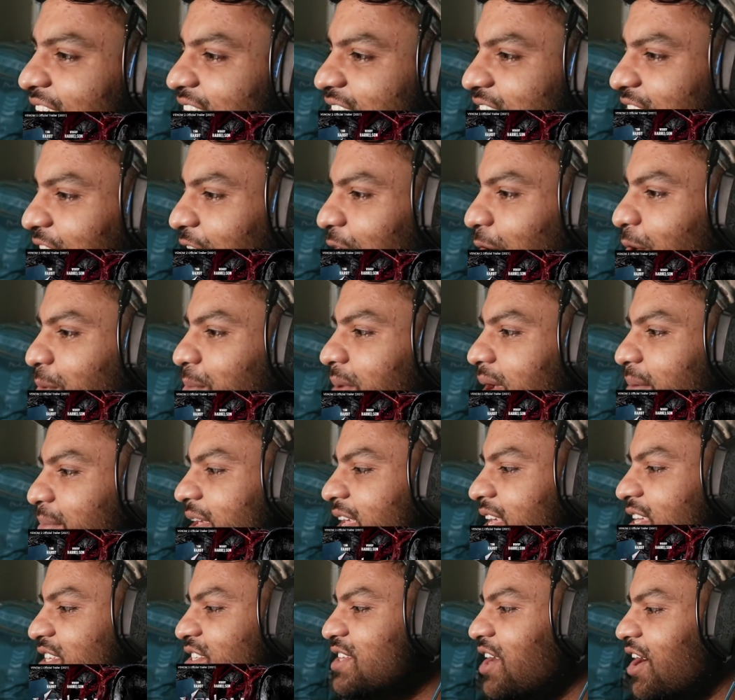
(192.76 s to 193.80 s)
So maybe
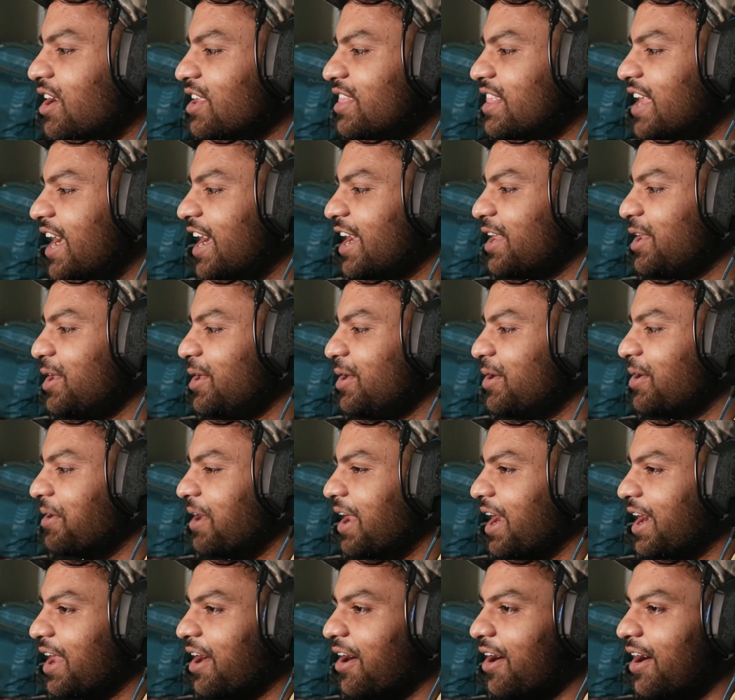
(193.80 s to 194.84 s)
he's not that
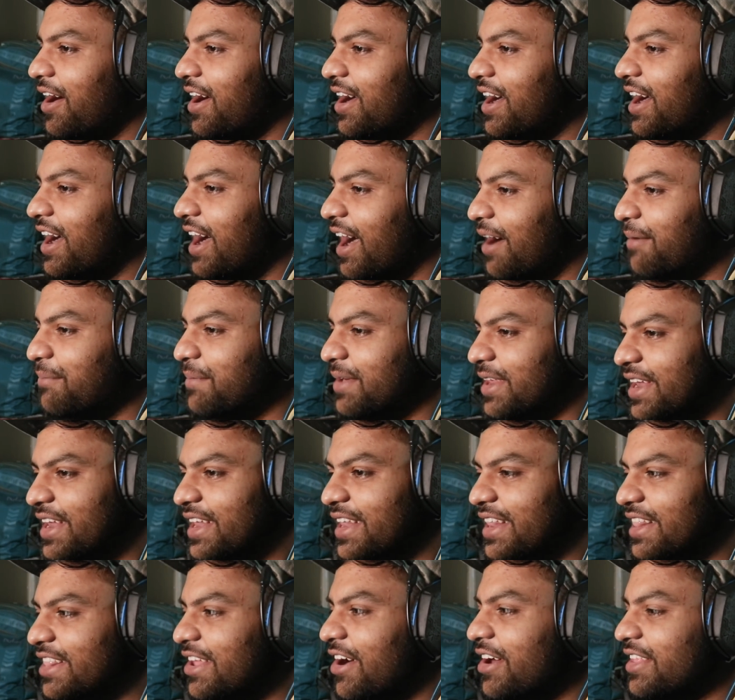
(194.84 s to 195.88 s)
good at all.
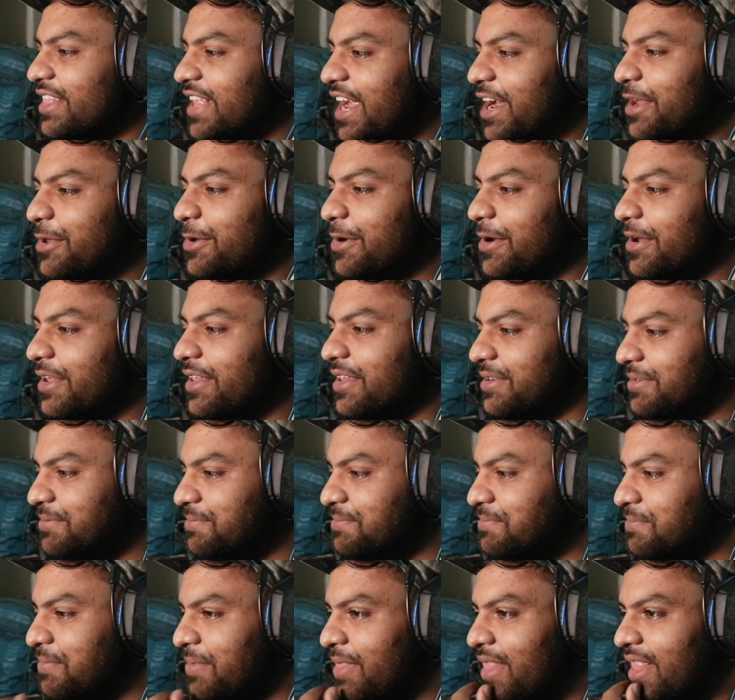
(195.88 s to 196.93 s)
Not that good
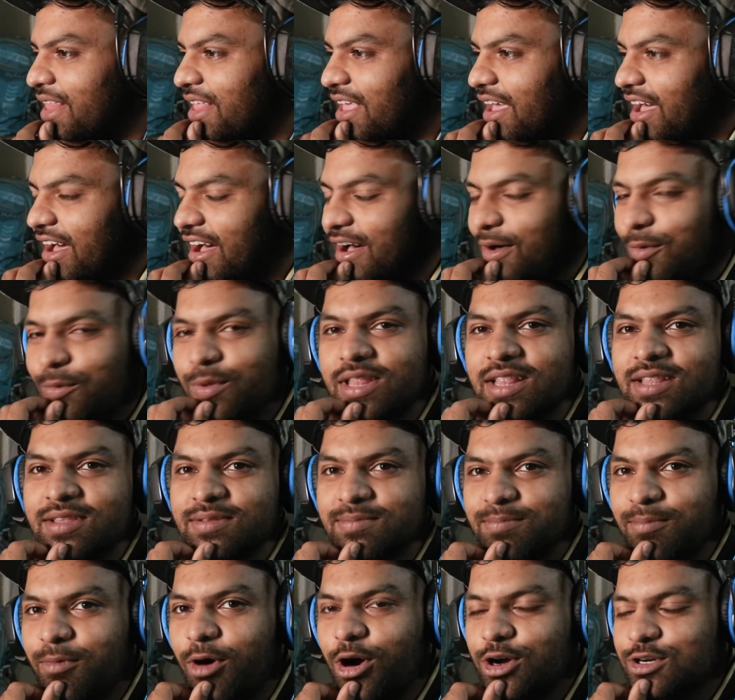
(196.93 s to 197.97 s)
with
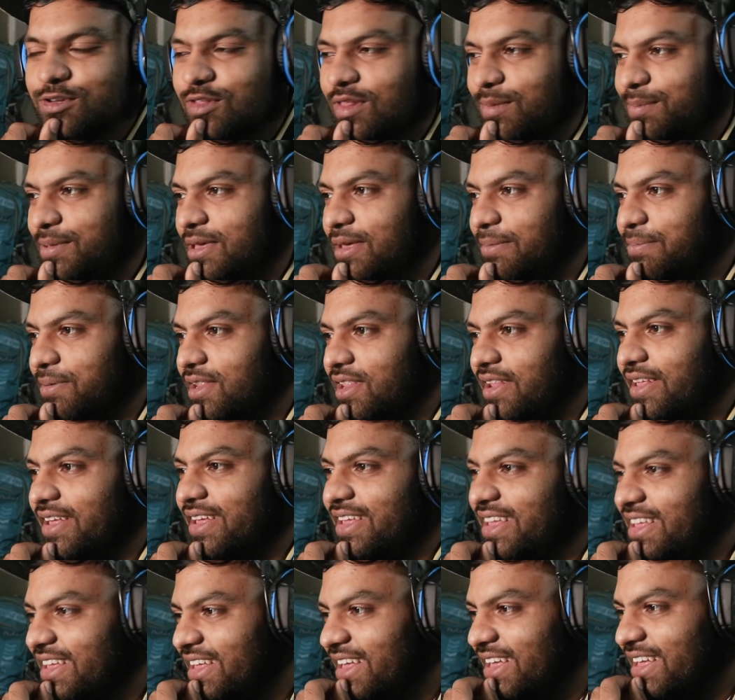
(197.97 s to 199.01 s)
most of the people.
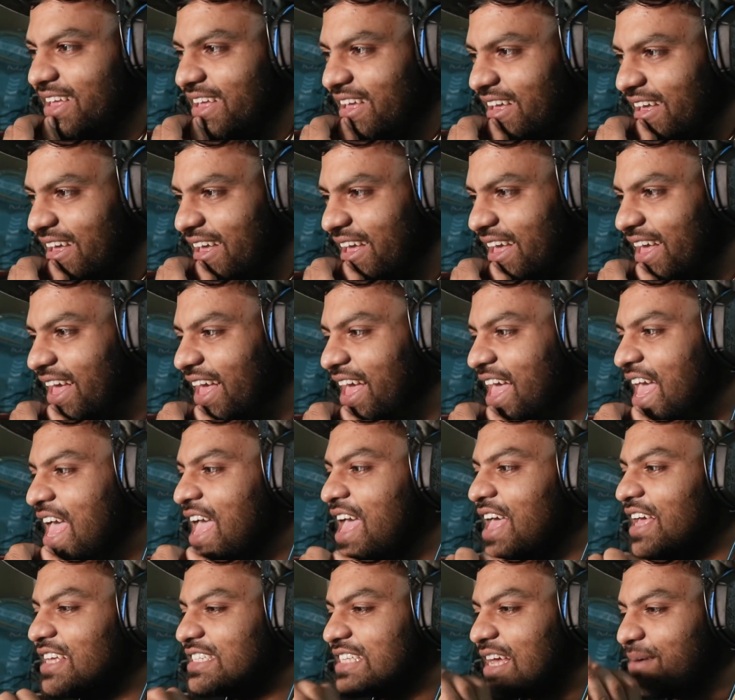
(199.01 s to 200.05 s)

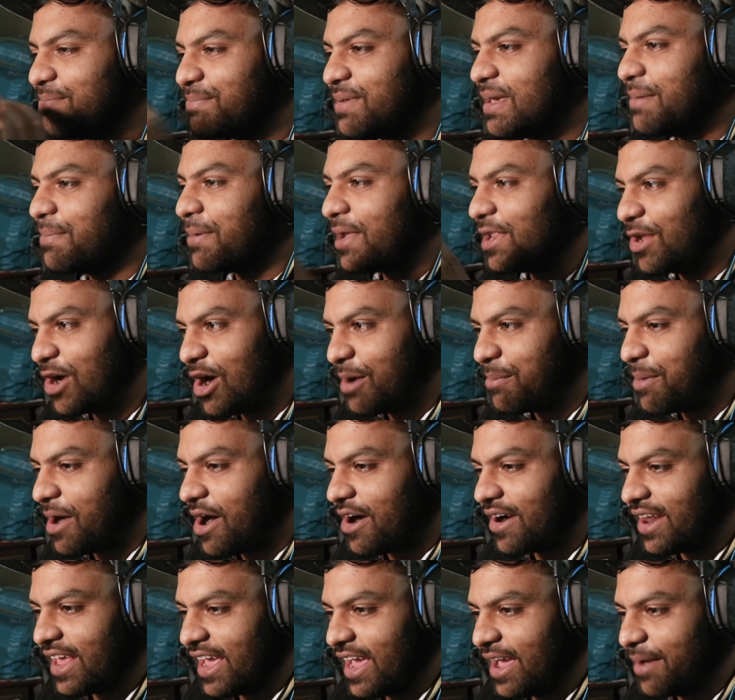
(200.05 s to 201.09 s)
Some people know
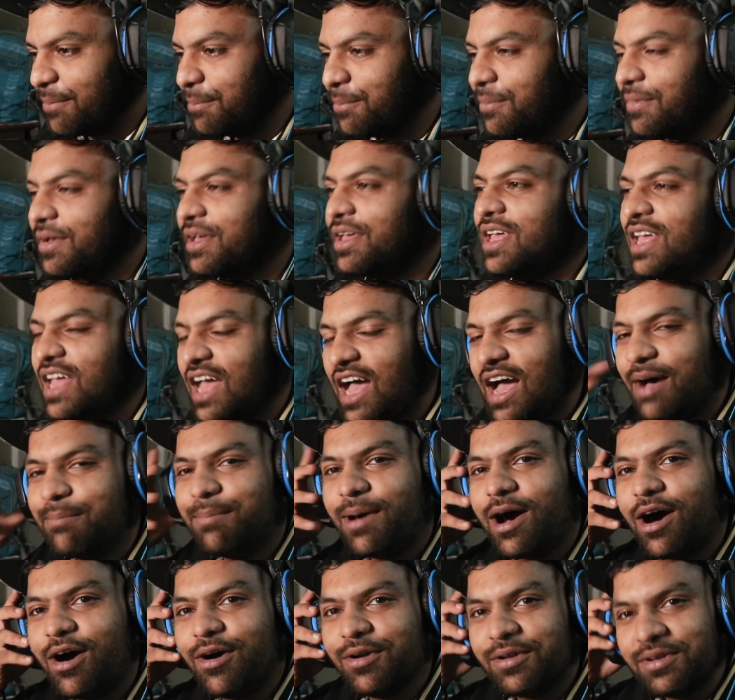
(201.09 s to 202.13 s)
about him,
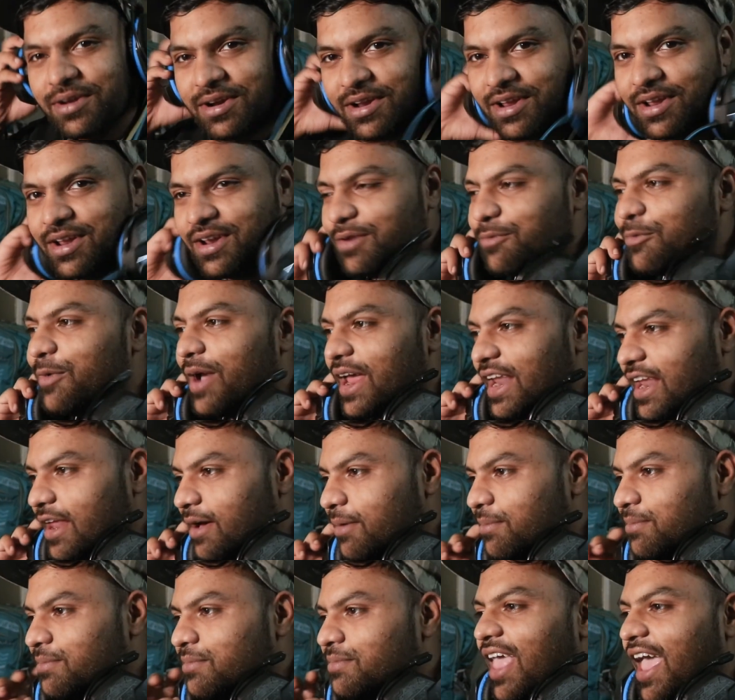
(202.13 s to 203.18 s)
about
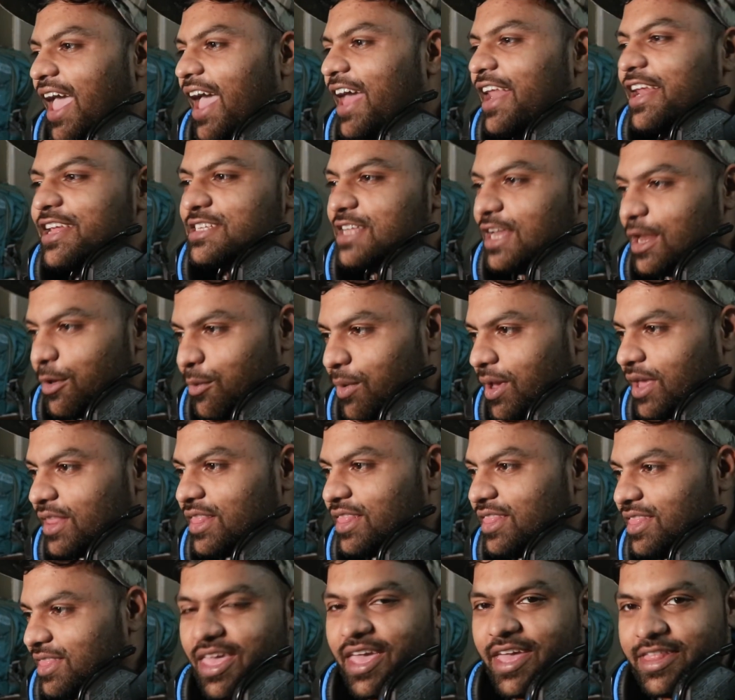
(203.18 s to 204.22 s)
Venom, and he's
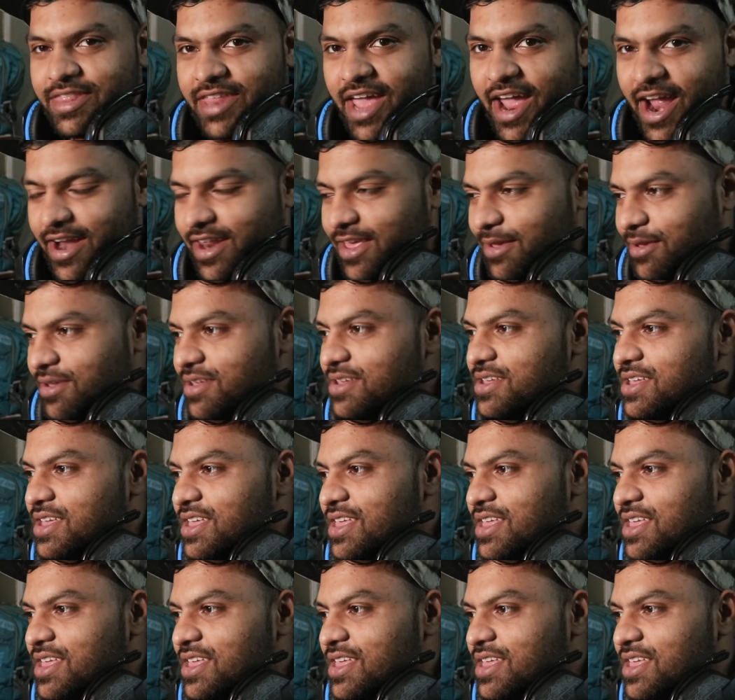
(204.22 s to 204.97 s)
living in Eddie,